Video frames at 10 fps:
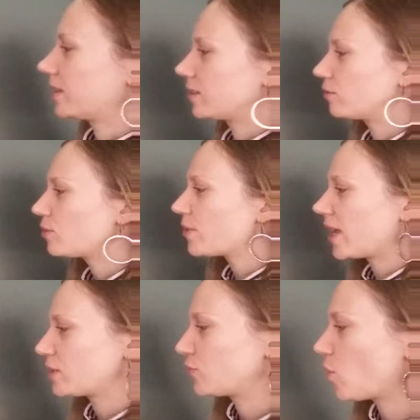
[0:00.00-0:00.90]
The rule
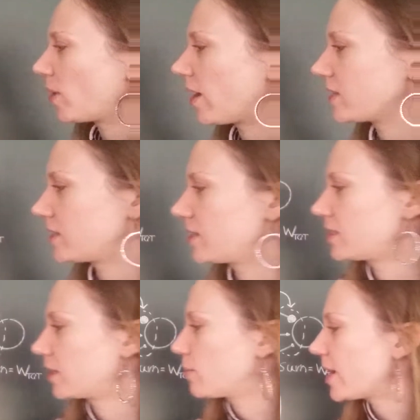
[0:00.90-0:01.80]
here is formalized in this
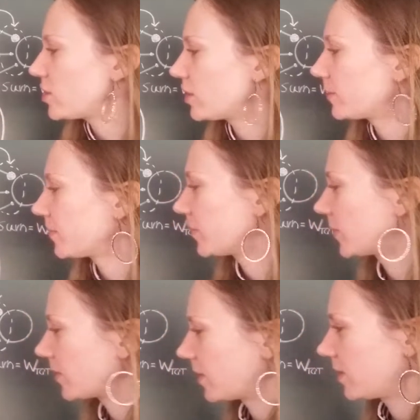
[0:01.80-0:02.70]
equation,
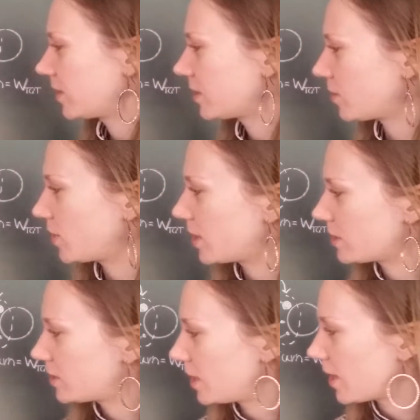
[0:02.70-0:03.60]
so you can
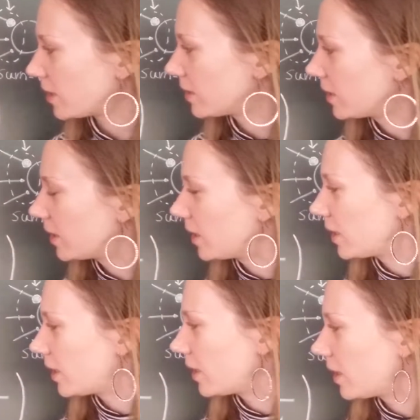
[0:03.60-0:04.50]
see that
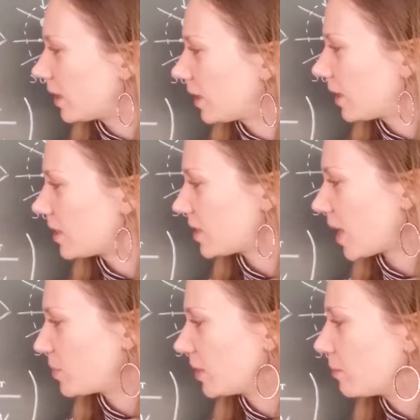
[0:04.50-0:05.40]

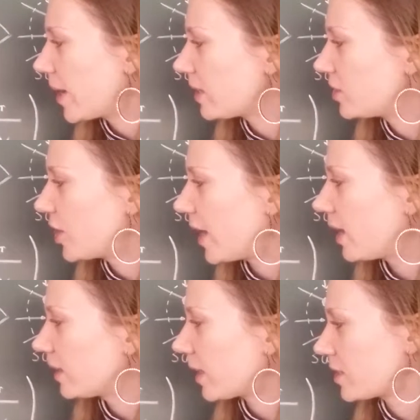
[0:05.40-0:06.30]
synaptic weight
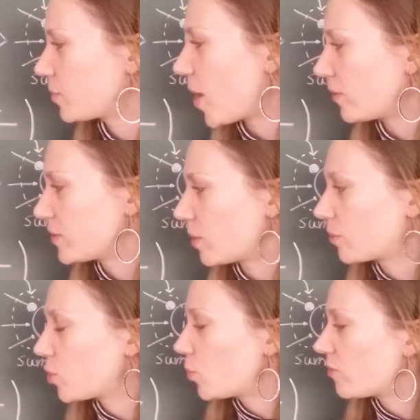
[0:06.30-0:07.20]
J, that is part of some
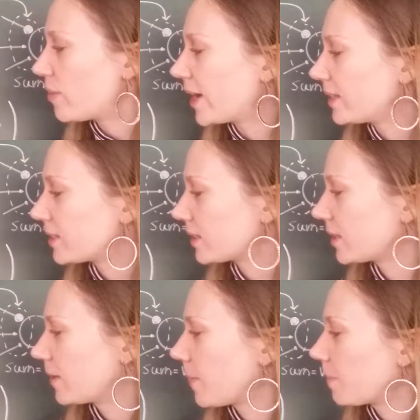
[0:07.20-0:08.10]
group of weights,
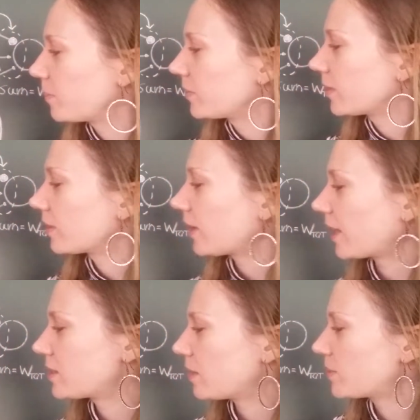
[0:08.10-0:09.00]

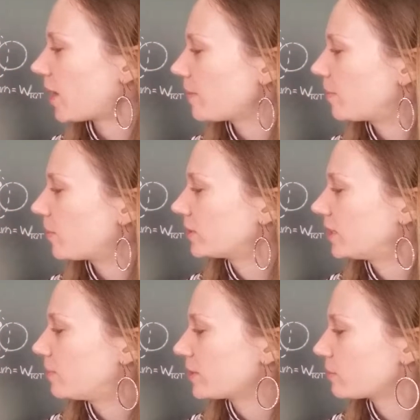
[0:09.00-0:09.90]
at some time point t
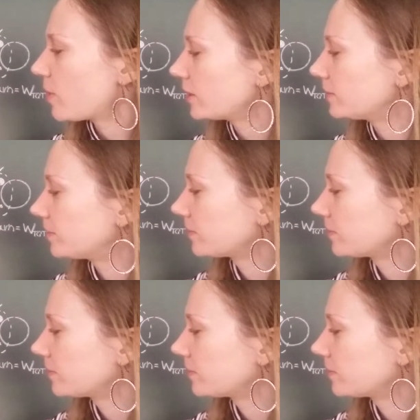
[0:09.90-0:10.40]
plus 1,